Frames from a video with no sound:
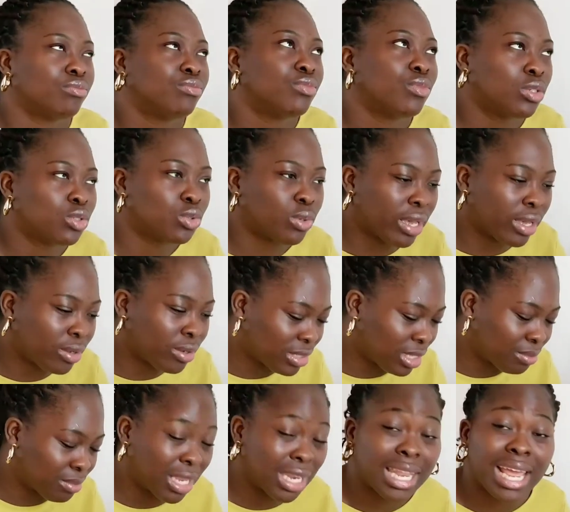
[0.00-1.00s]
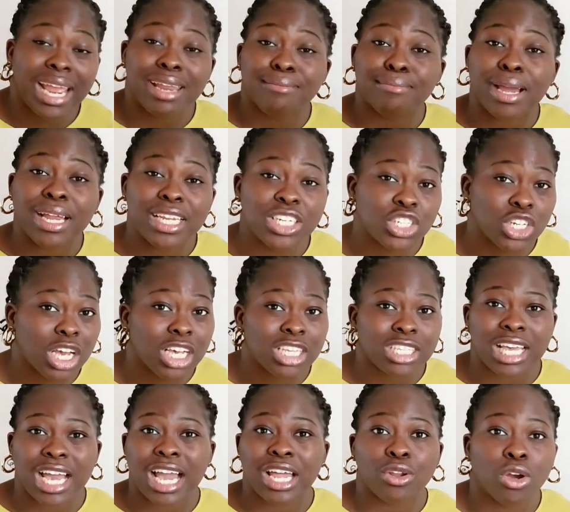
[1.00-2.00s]
what do I call them, line
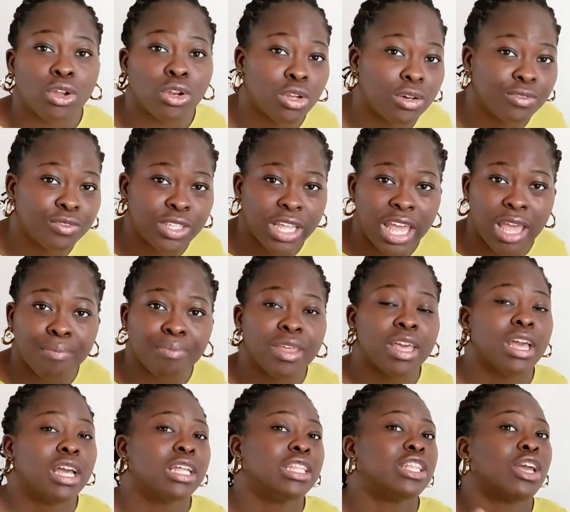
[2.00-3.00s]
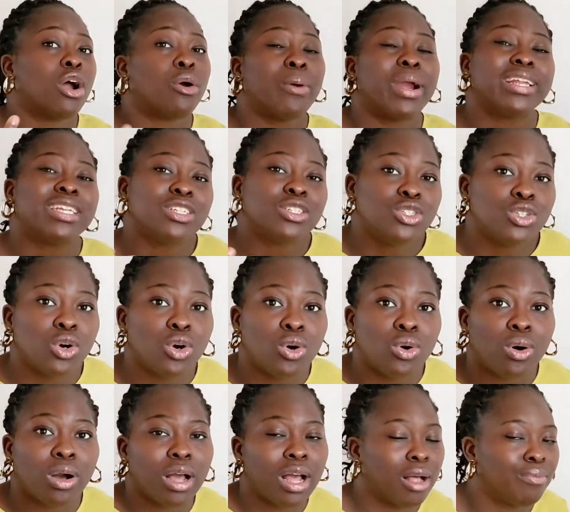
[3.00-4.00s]
managers and all of them, they already
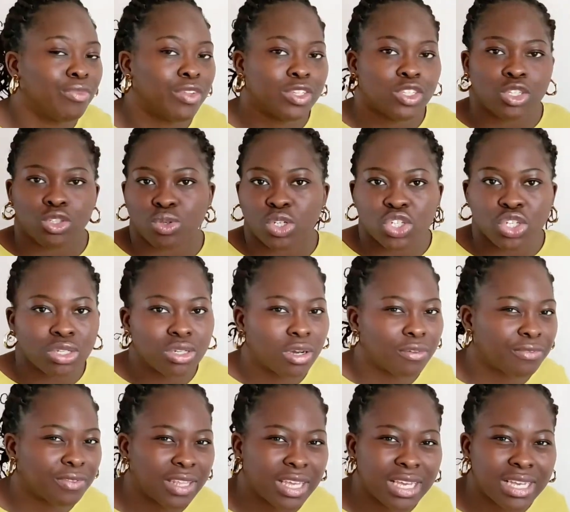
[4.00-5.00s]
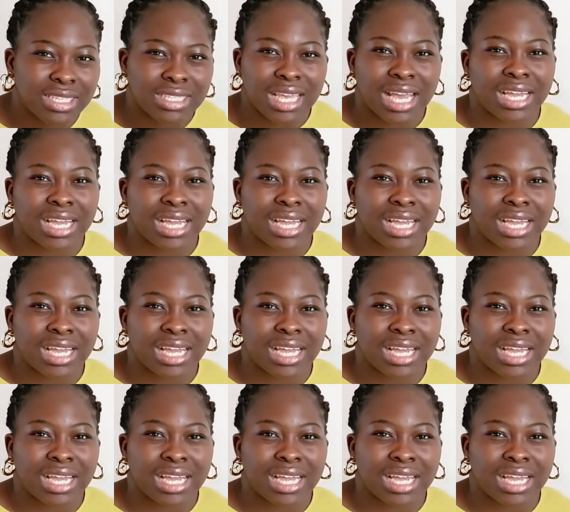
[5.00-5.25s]
know the situation of things.